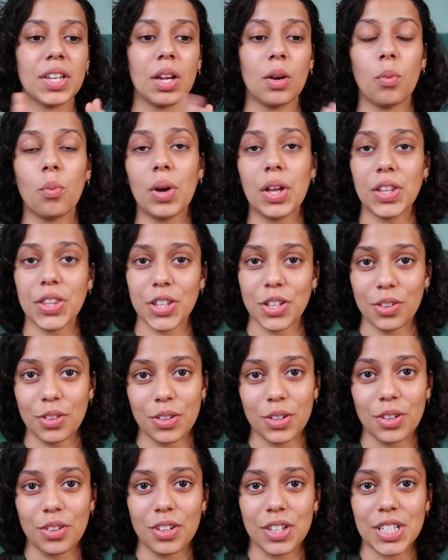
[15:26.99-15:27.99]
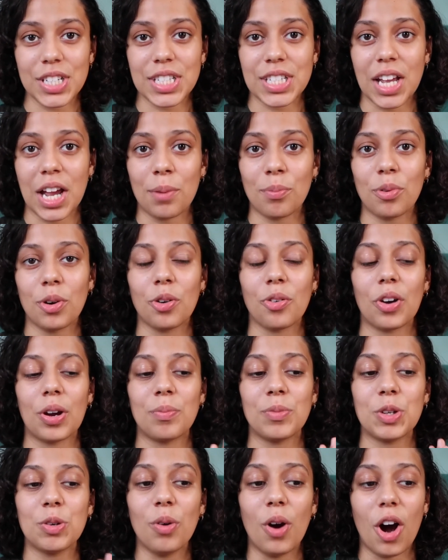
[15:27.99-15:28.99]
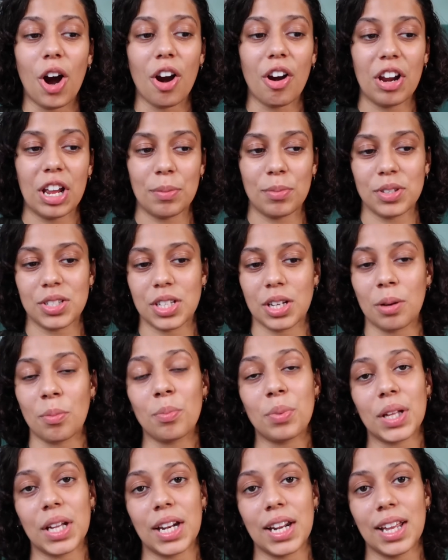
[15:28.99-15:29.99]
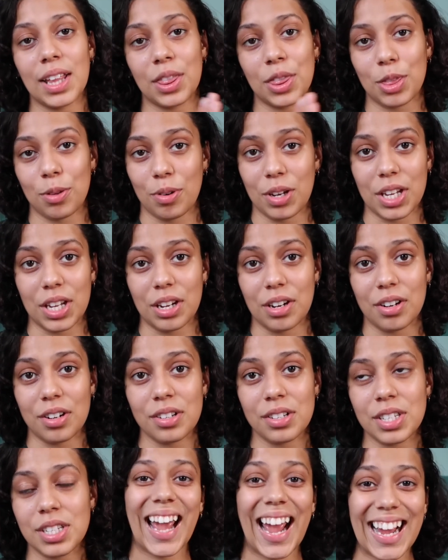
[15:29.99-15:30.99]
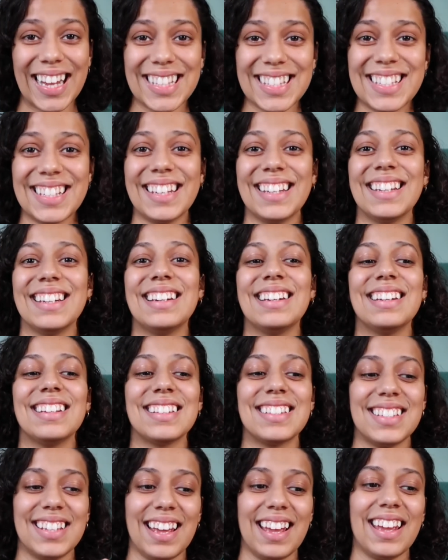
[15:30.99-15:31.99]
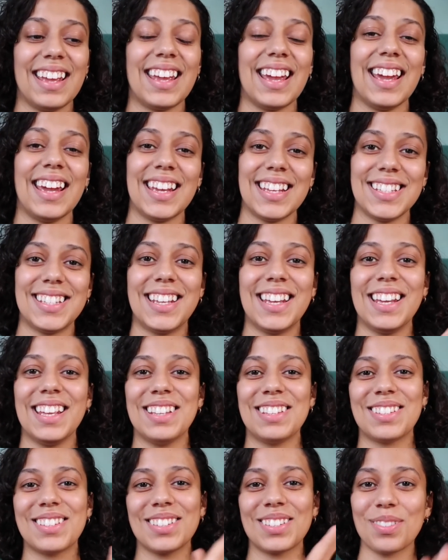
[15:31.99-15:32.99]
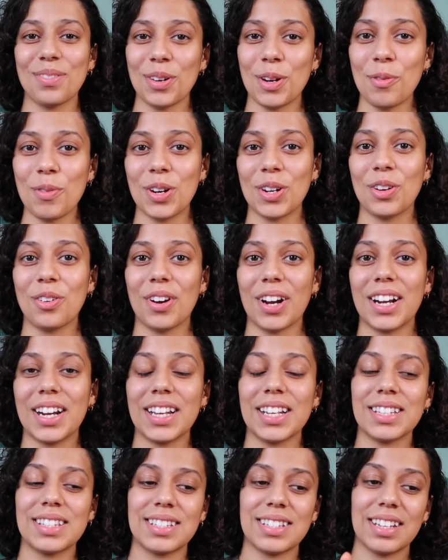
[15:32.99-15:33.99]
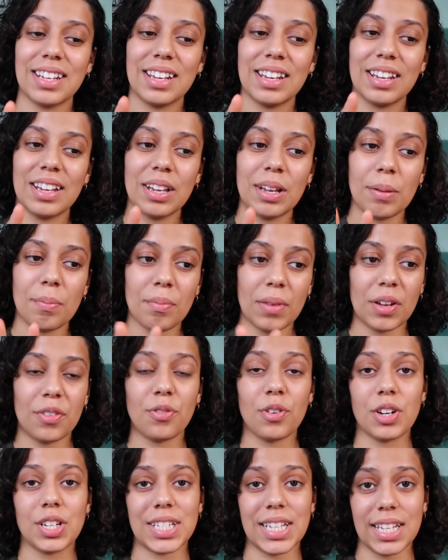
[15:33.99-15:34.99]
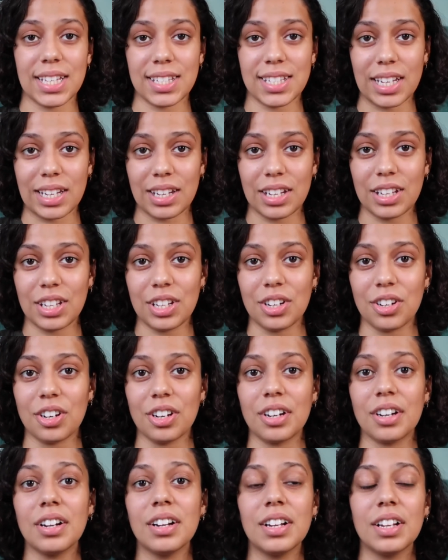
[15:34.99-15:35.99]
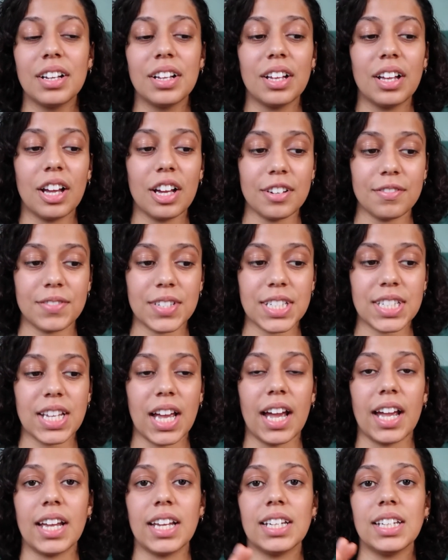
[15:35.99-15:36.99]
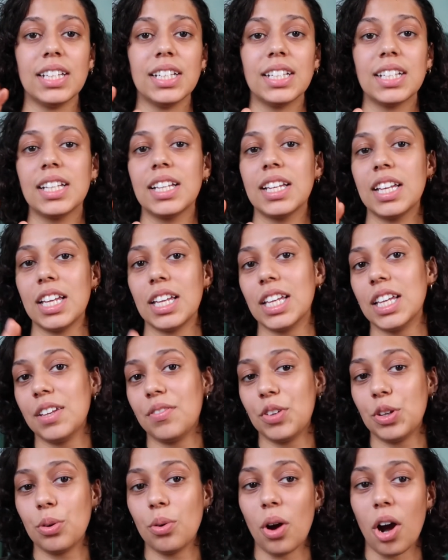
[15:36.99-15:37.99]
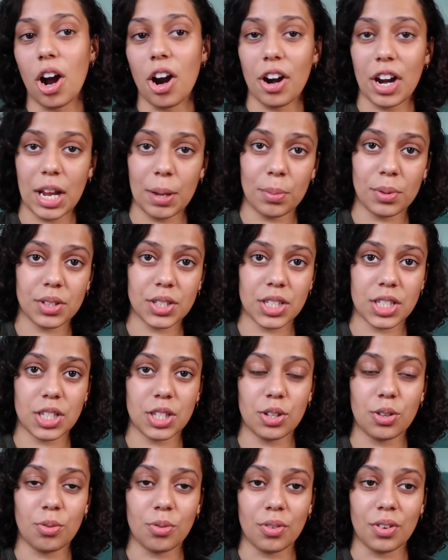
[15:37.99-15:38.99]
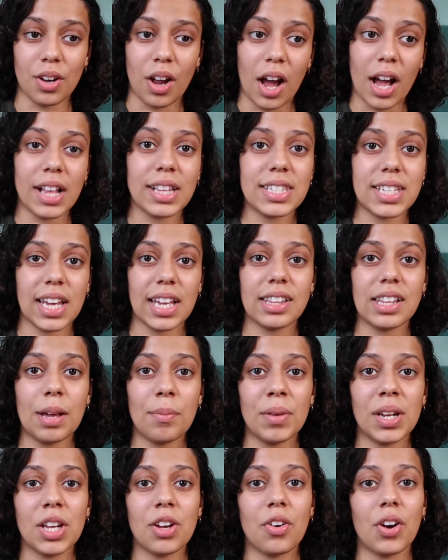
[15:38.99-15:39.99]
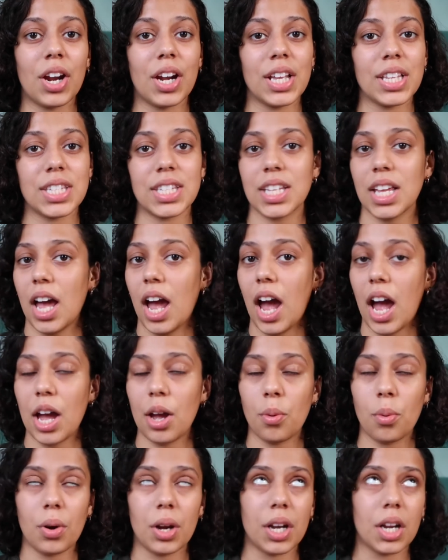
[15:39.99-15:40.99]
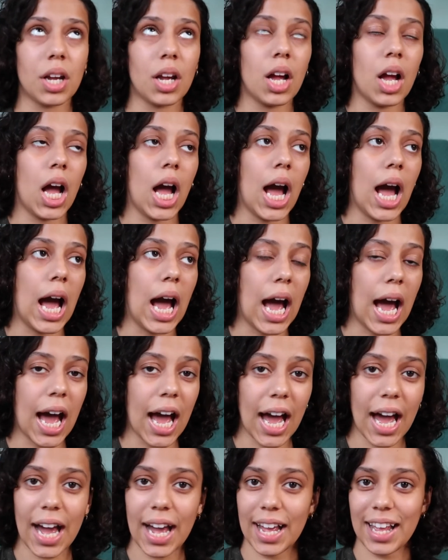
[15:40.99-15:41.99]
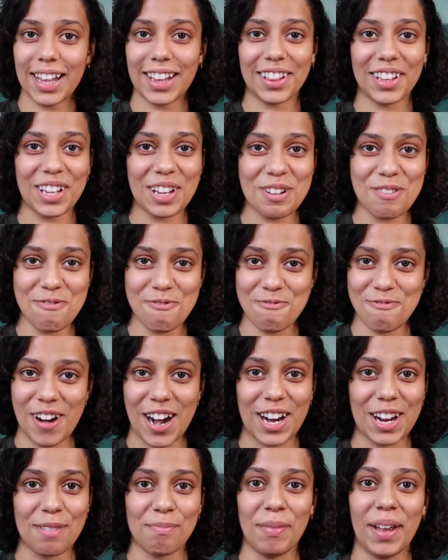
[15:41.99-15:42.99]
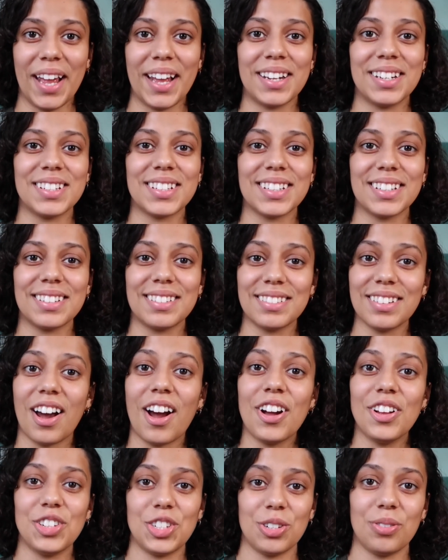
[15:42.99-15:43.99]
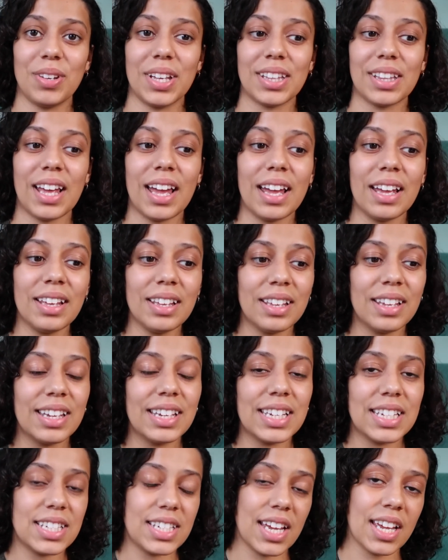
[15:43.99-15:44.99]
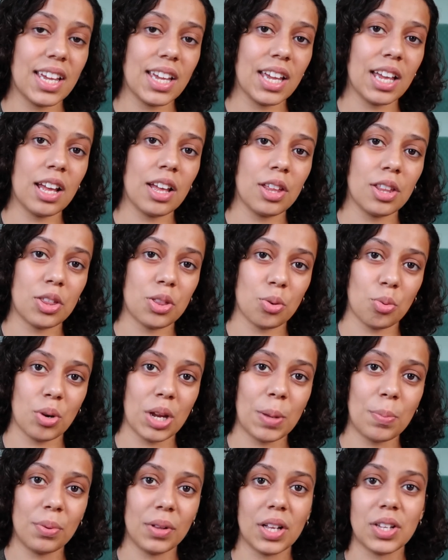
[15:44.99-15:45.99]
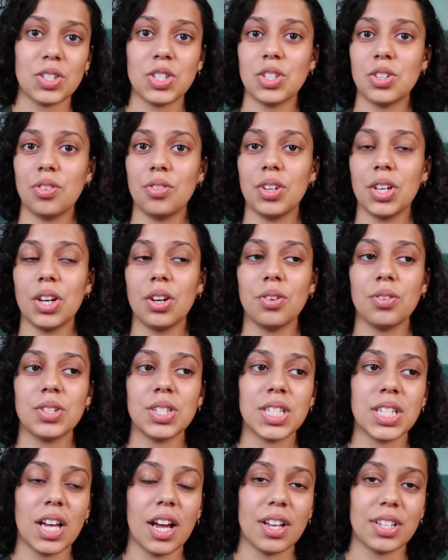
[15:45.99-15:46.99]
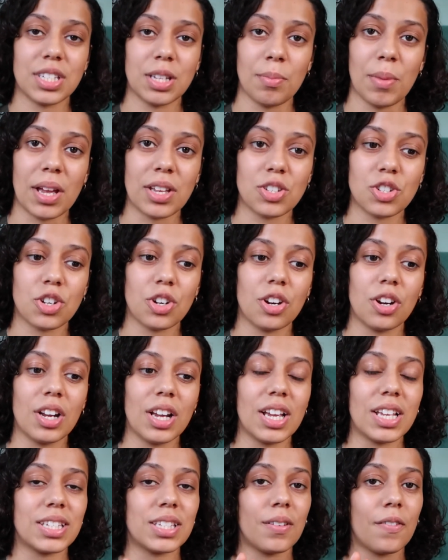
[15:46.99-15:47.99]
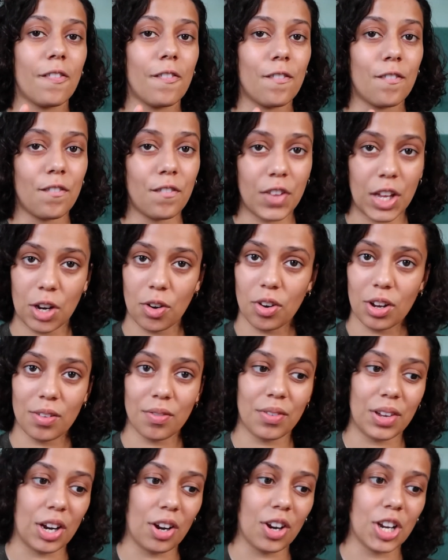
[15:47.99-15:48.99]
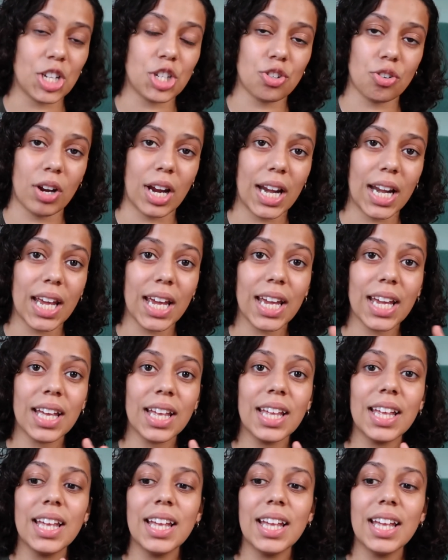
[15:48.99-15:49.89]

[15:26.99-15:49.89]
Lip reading: with the Loyola design program, you are able to complete it in 3 years. I did take 18 to 21 credits my first and second year of design. If you are able to not take that many credits, I would highly recommend not doing that. Taking 3+ studios a semester is very, very draining